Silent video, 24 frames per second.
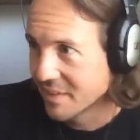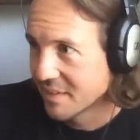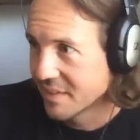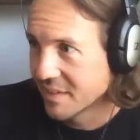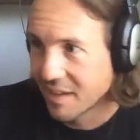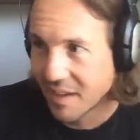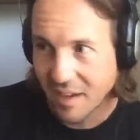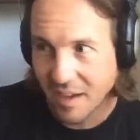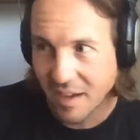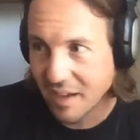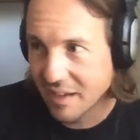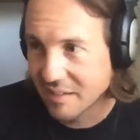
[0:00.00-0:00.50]

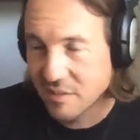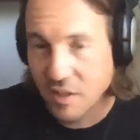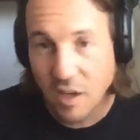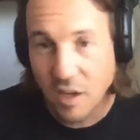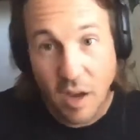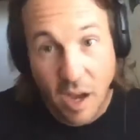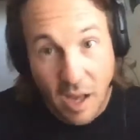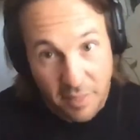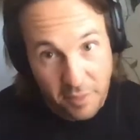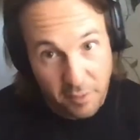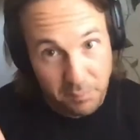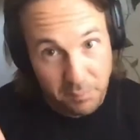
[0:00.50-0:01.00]
uh,
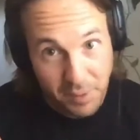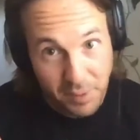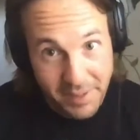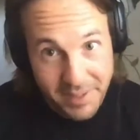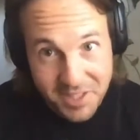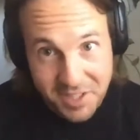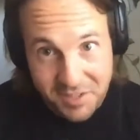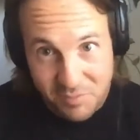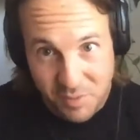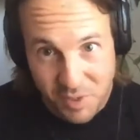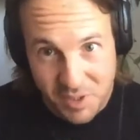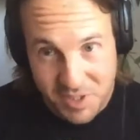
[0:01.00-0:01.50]
either bleach,
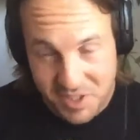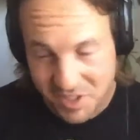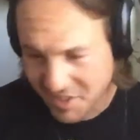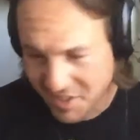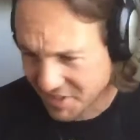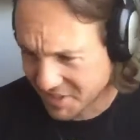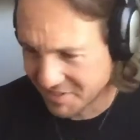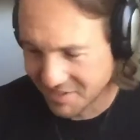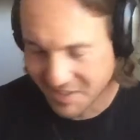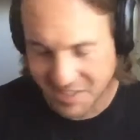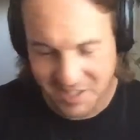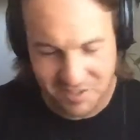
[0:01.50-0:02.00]
which is
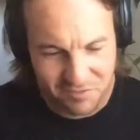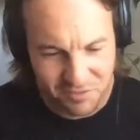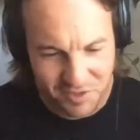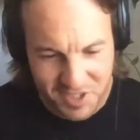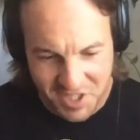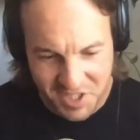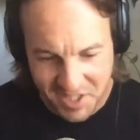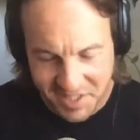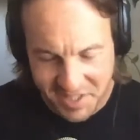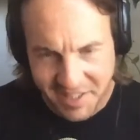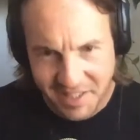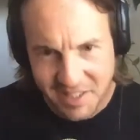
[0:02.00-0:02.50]
is
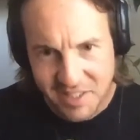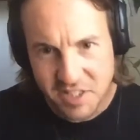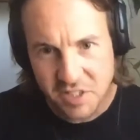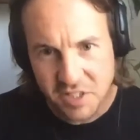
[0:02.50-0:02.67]
ridiculous,